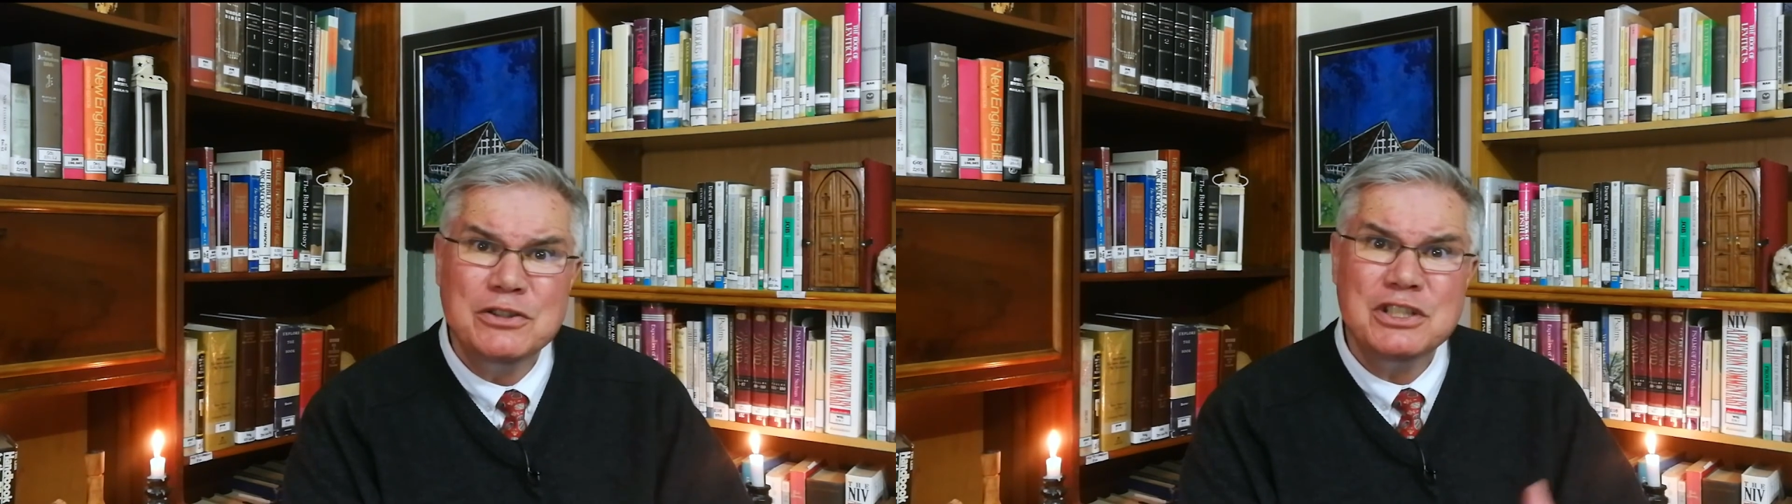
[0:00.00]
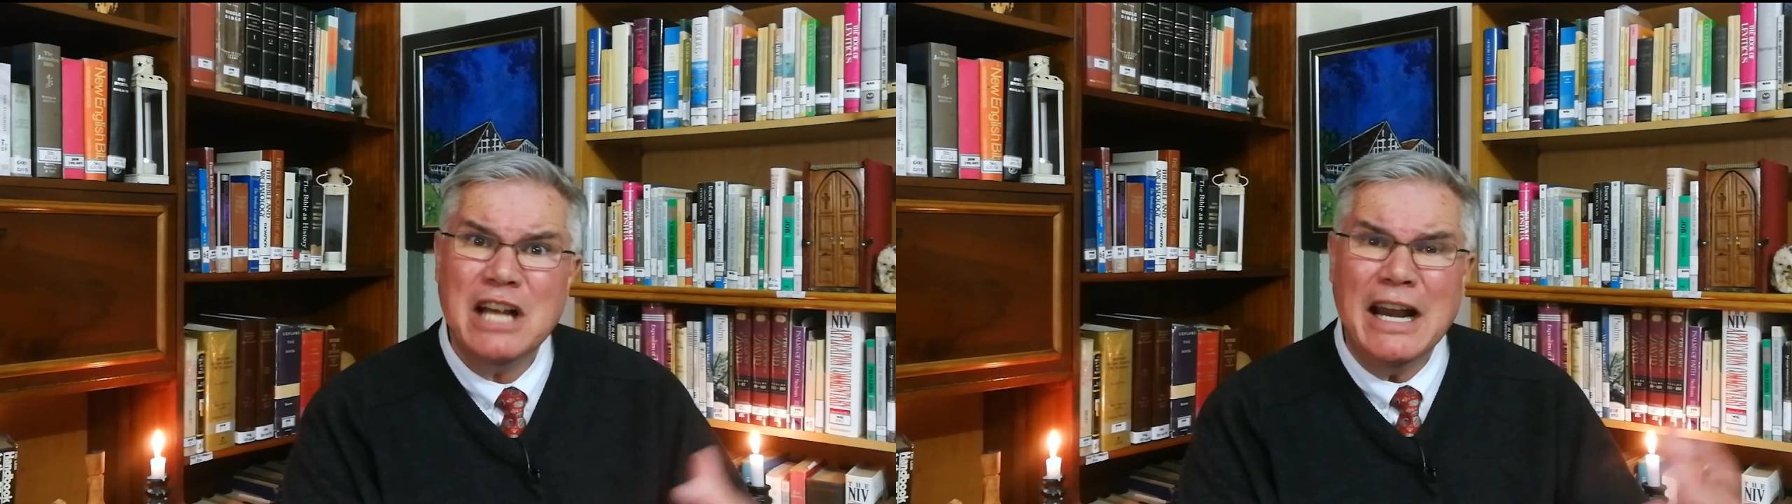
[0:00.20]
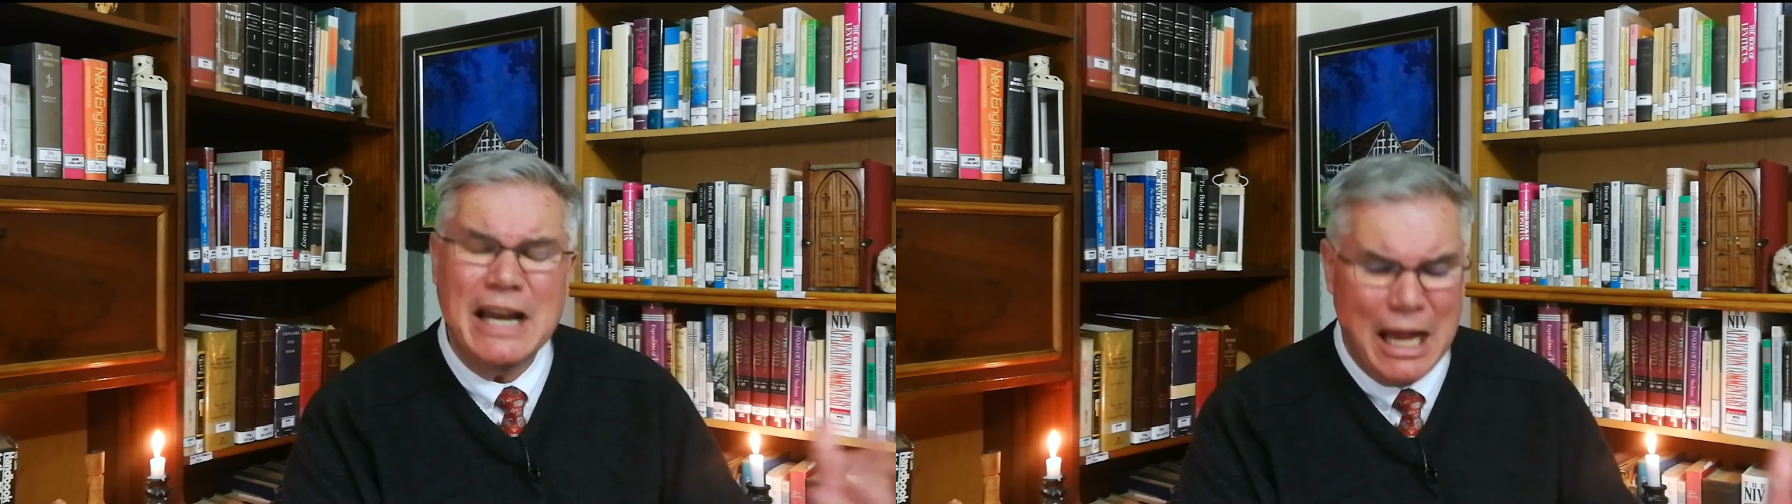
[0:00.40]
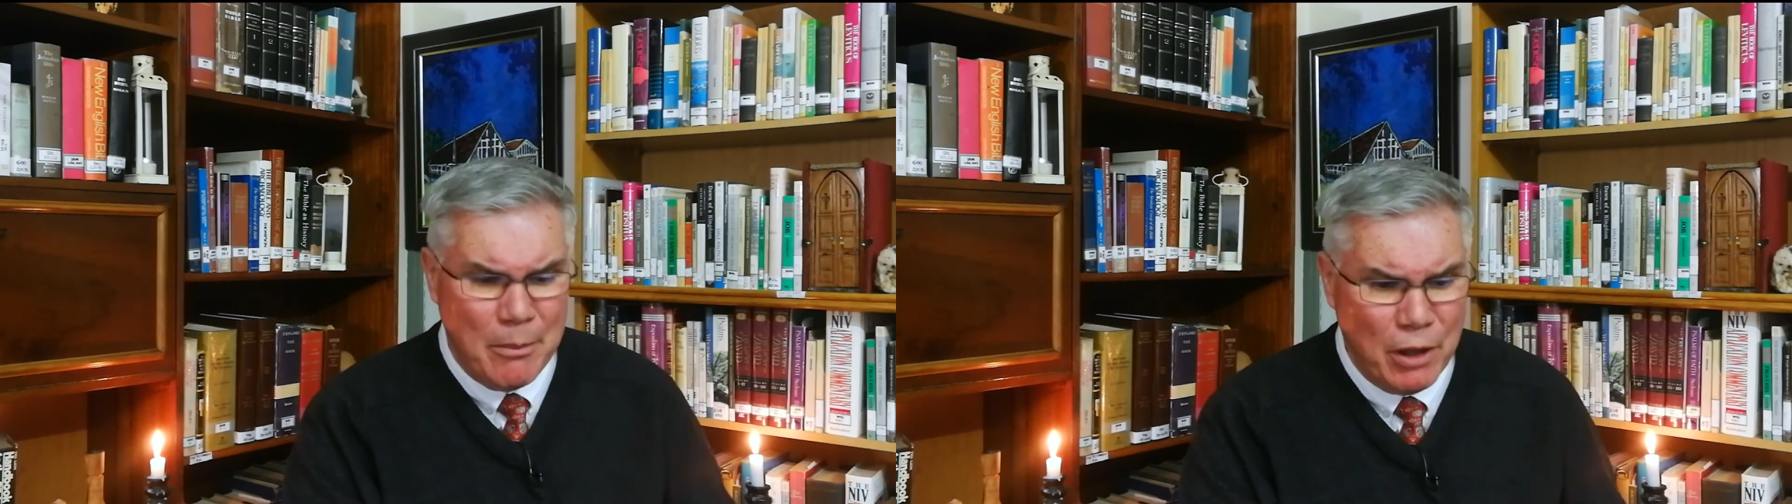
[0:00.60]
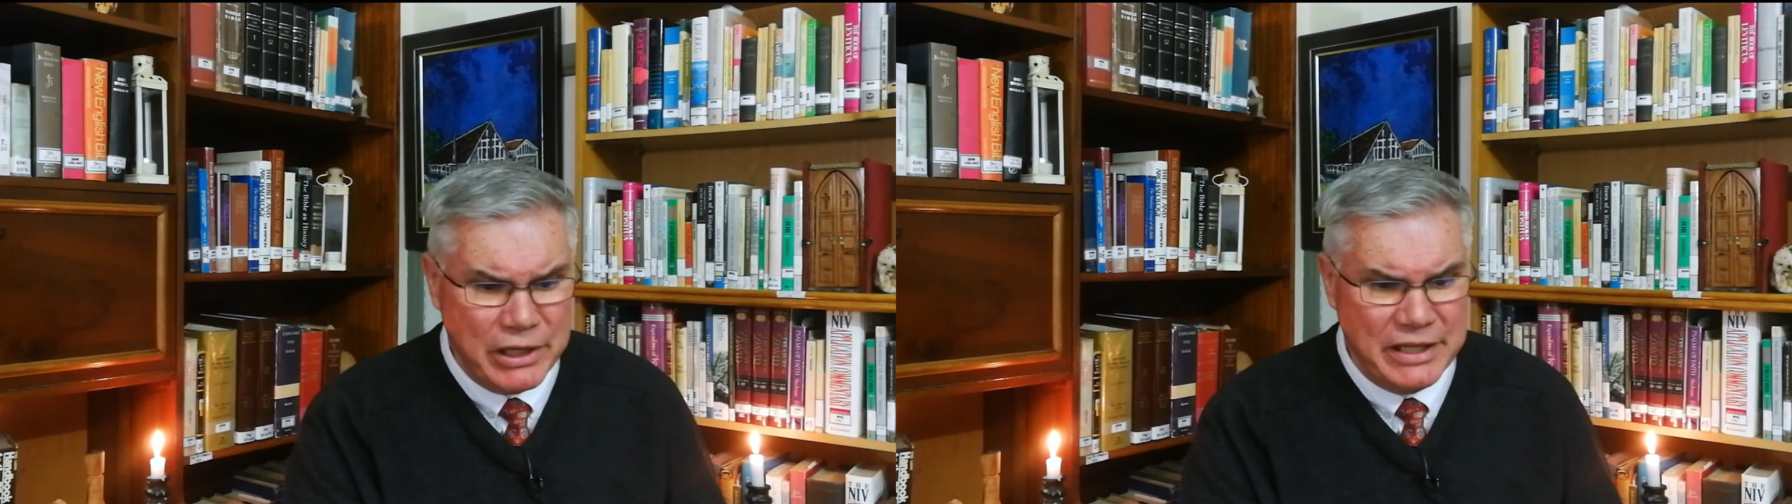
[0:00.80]
shun our
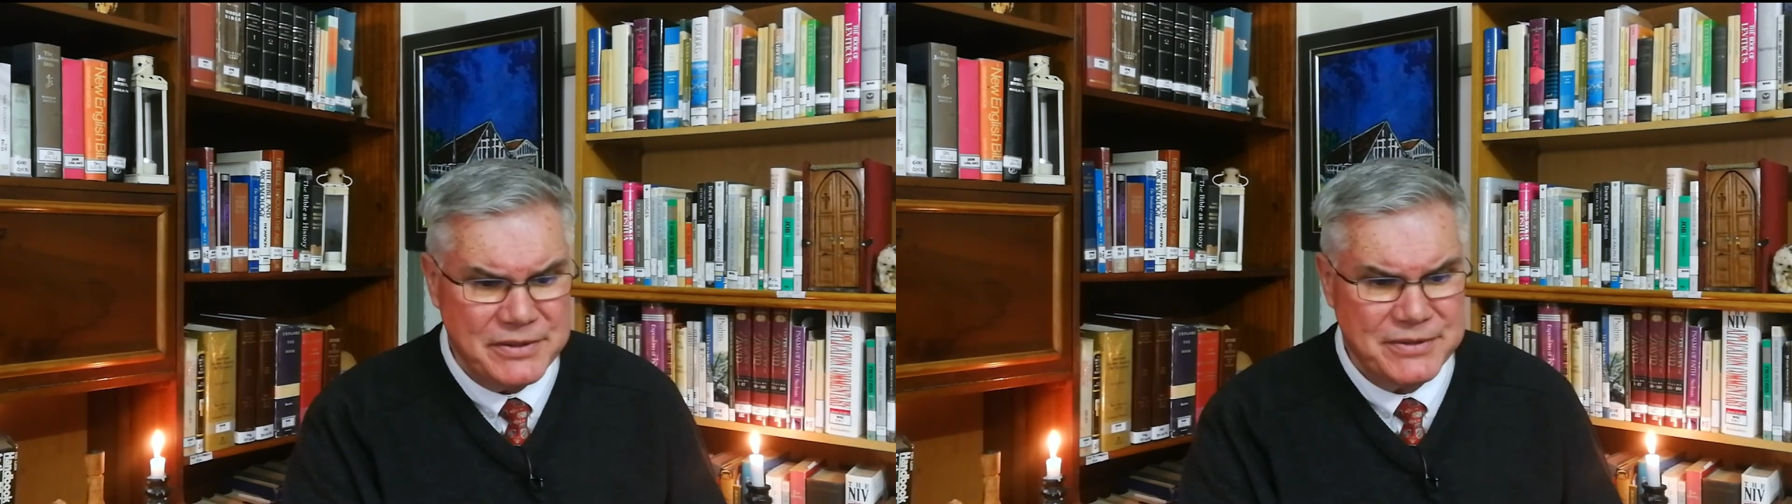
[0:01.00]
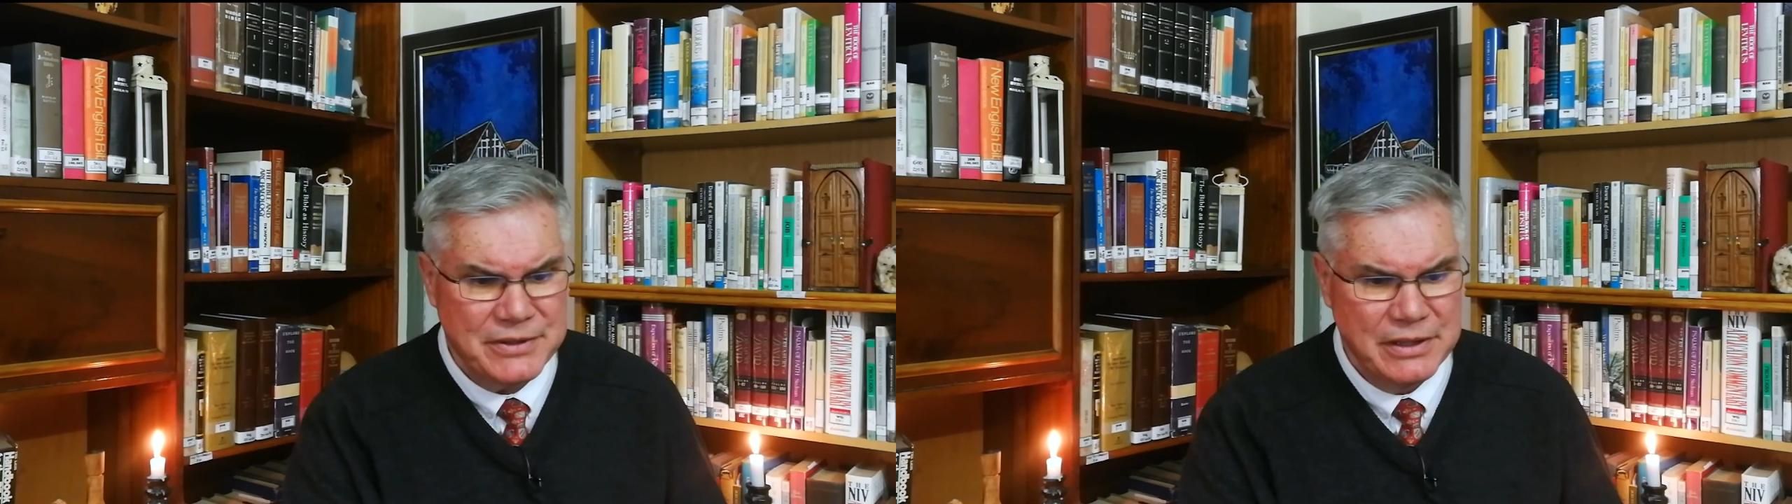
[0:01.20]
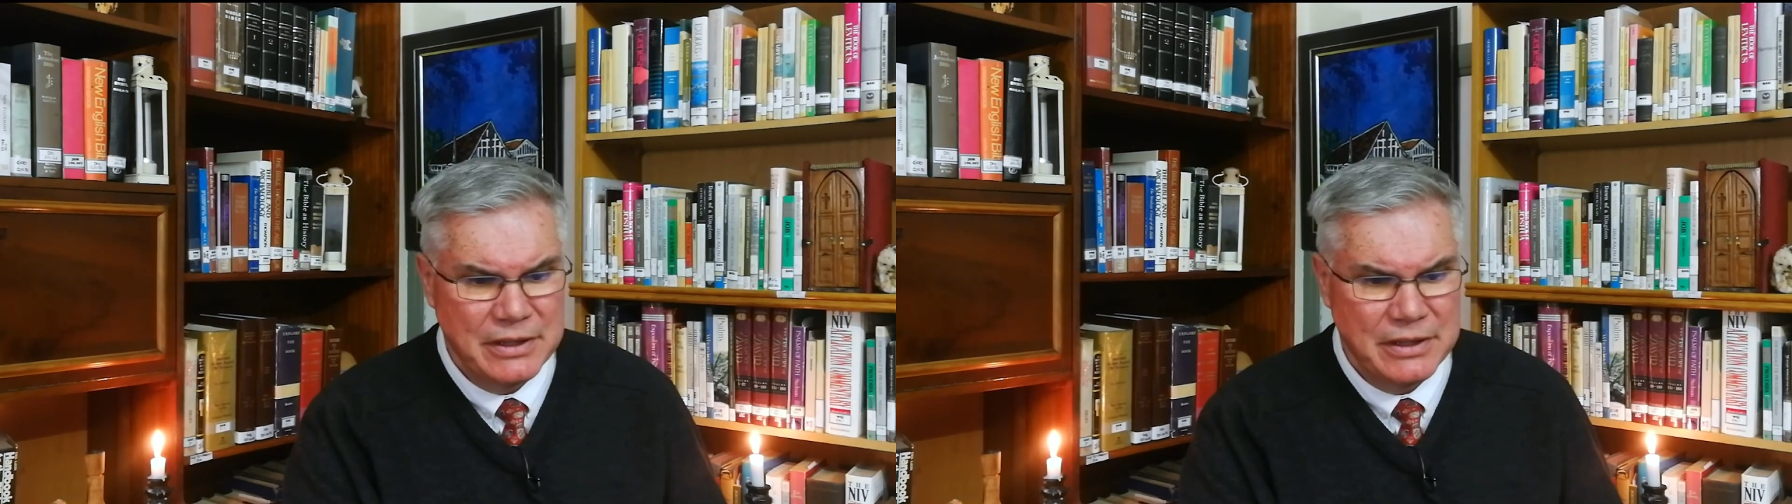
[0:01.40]
bodies,